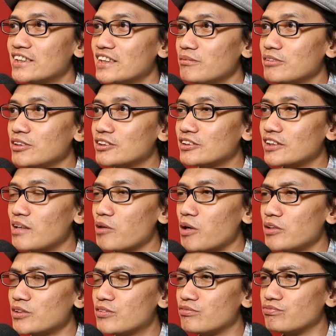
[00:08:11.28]
It seems stand-up
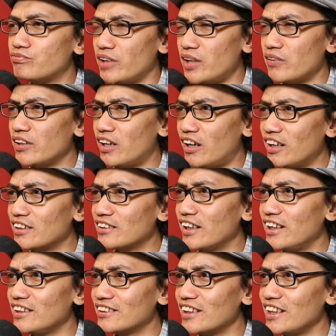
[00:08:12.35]
comedy is very hard.
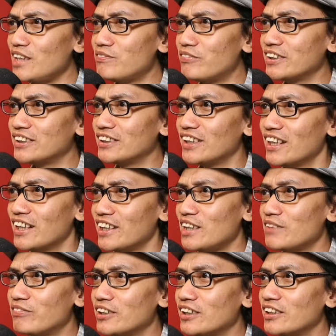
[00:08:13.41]
Even
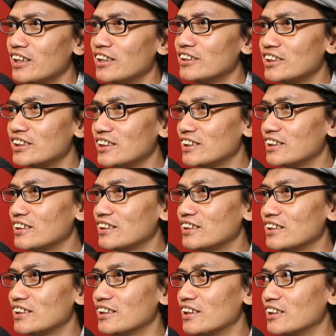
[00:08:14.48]

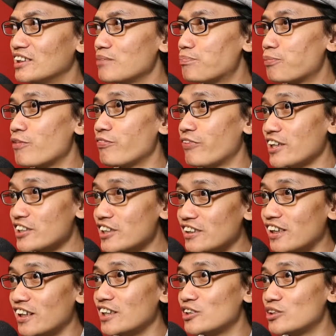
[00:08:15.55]
the
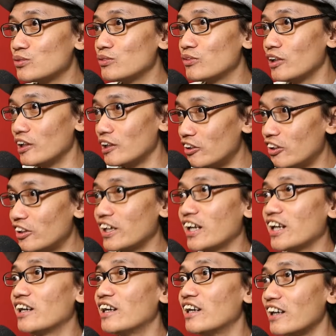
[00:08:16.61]
professional need to learn
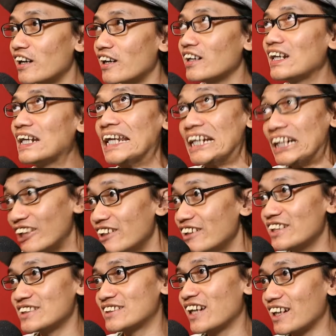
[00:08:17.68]
and relearn
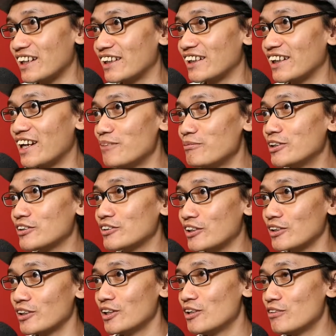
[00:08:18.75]
this technique.
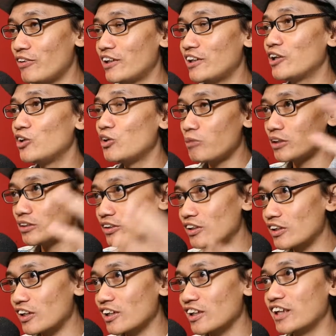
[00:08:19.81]
Finding new
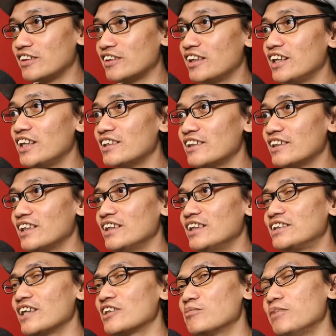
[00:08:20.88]
material, and then he
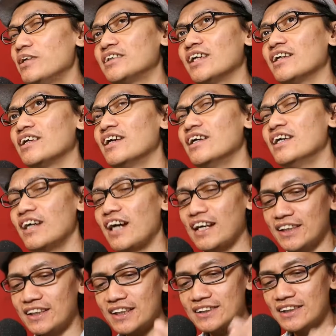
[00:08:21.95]
said to me that
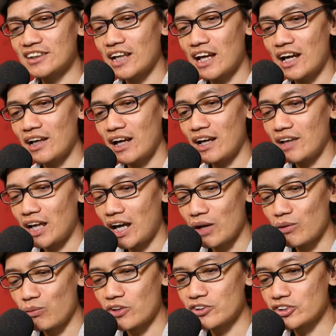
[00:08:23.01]
I
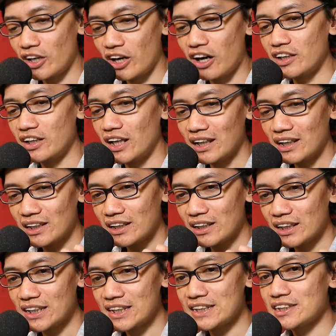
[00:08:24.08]
once heard
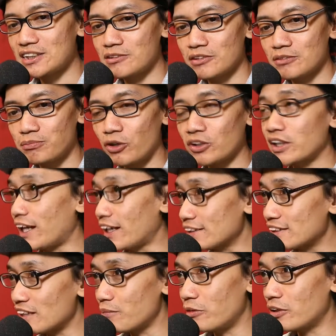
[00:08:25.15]
his
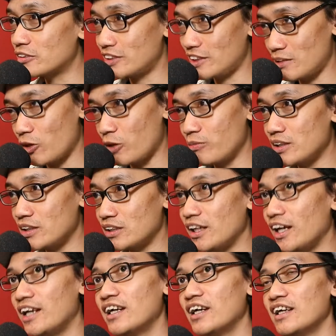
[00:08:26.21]
podcast about stand-up comedy,
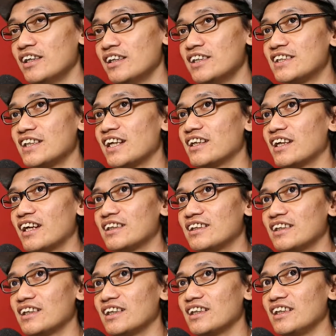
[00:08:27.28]
and he said
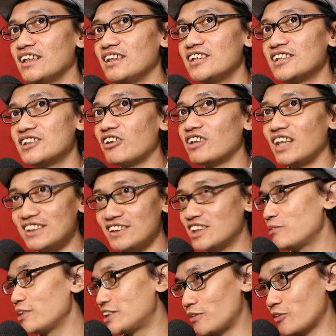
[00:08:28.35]
that it is not easy
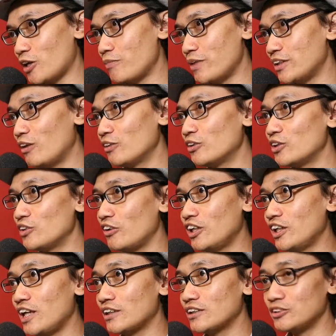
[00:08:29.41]
to be stand-up comedy. Although you
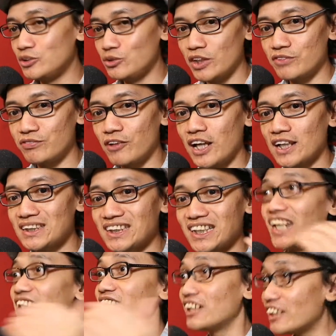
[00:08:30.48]
already do it for like
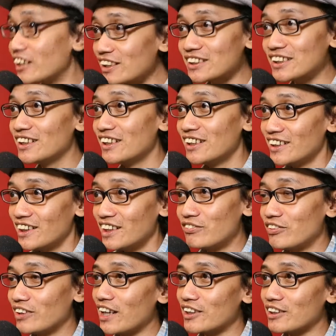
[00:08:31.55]
10 years, you
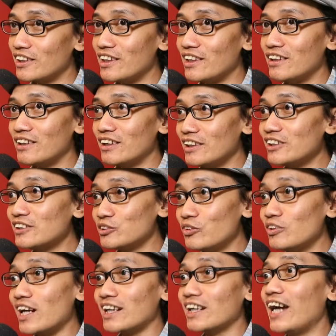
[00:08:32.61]
feel like
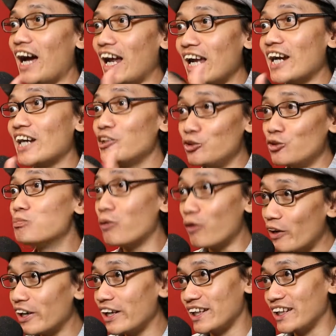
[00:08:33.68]
you're like a new
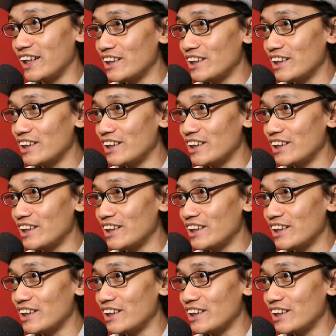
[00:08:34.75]
boy.